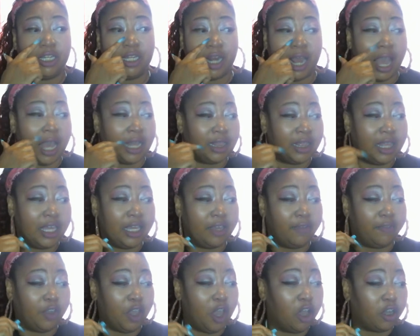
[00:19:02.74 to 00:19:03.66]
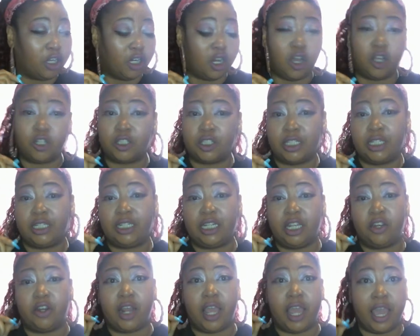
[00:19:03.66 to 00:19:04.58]
I think if y'all could all sit
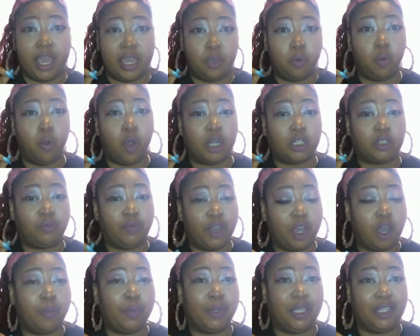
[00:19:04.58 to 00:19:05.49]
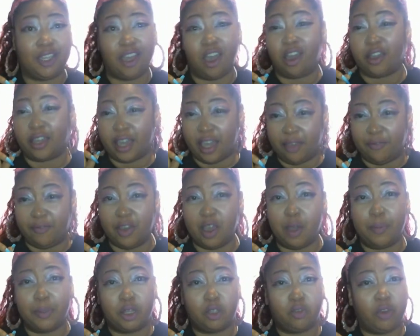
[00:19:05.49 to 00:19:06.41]
there and hate watch Velma, and y'all gave
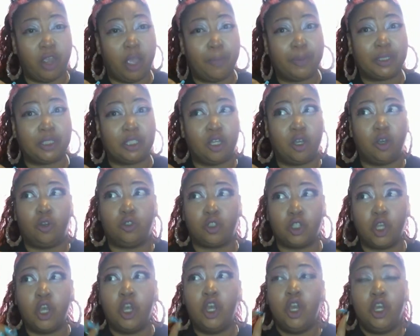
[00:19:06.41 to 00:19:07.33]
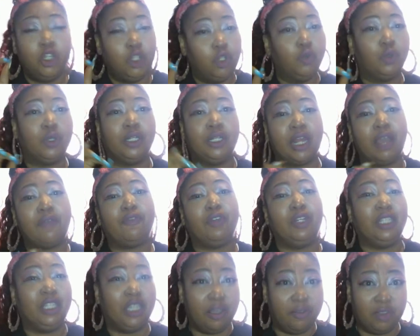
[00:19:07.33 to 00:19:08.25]
Velma 3 episodes, you can definitely
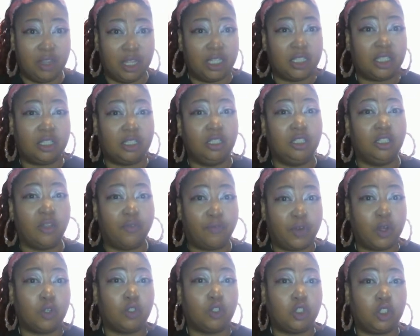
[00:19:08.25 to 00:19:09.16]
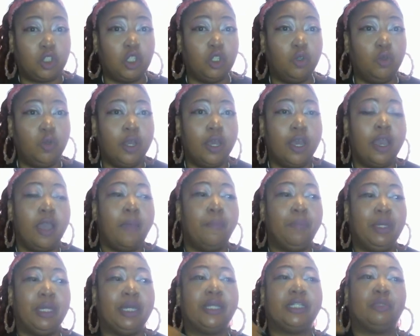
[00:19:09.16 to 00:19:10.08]
give this the first 2,
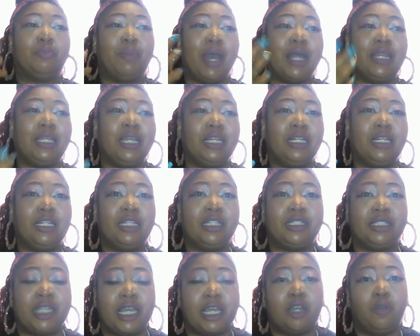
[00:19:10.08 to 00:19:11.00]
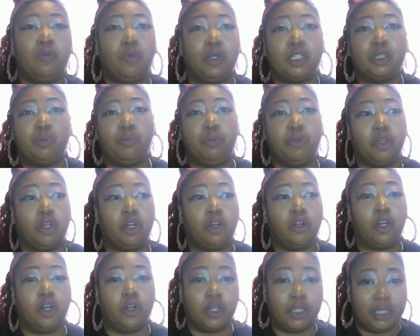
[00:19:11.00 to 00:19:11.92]
because by the end of the second one, spoiler
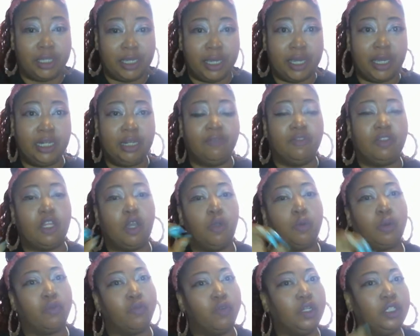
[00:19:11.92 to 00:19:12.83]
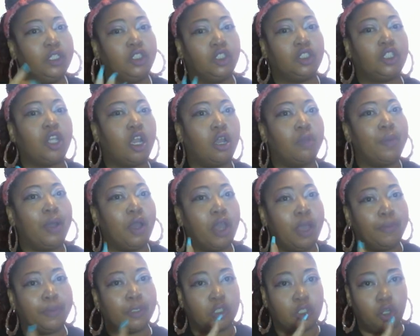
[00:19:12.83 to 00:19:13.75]
alert again, even though we're really just talking about
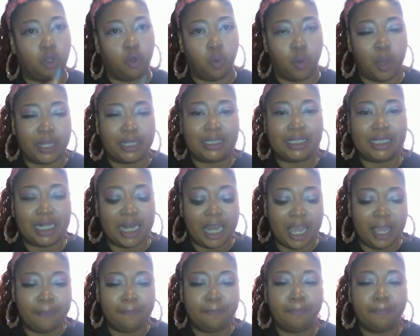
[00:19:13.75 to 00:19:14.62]
episode 1 today,